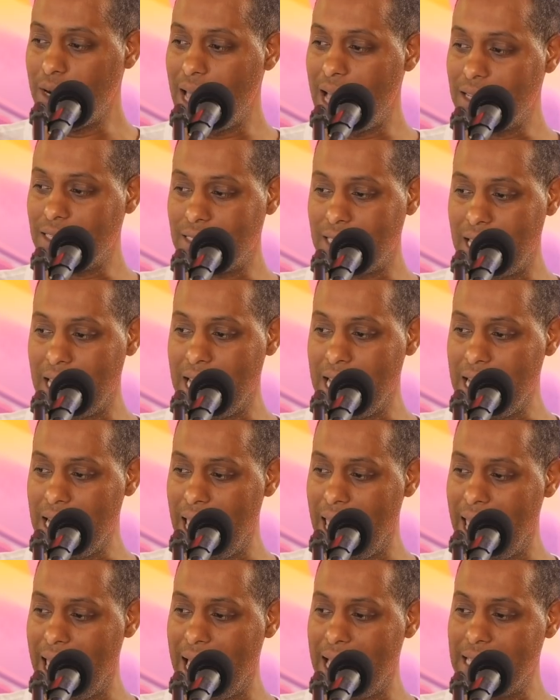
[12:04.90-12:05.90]
were not seen
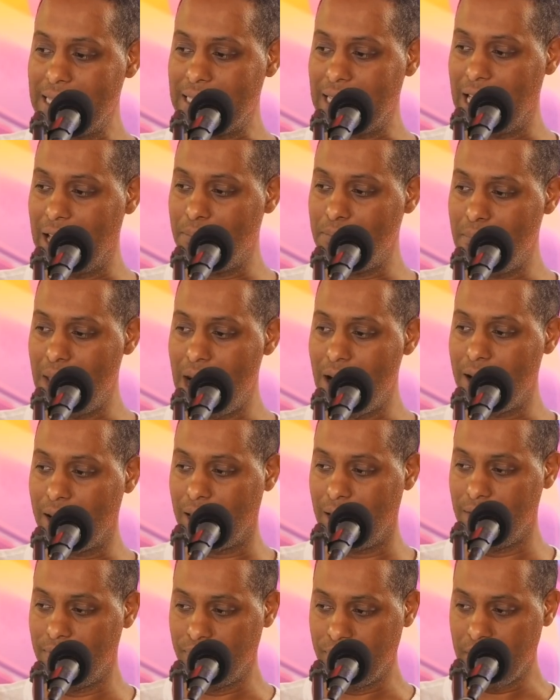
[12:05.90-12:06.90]
as
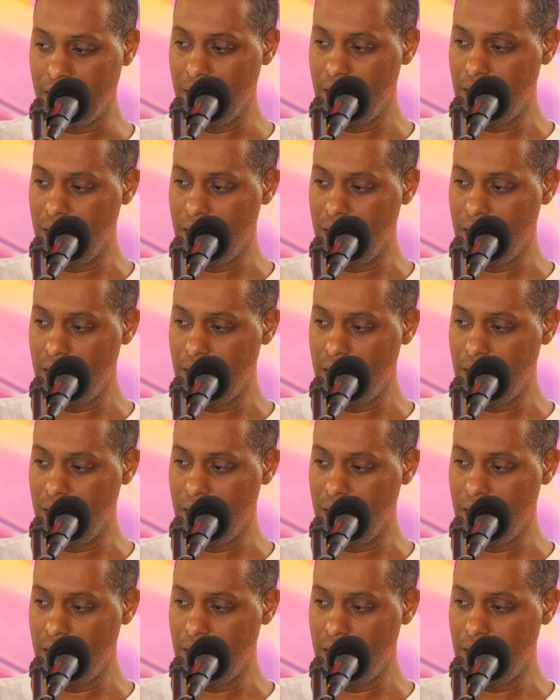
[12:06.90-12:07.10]
American.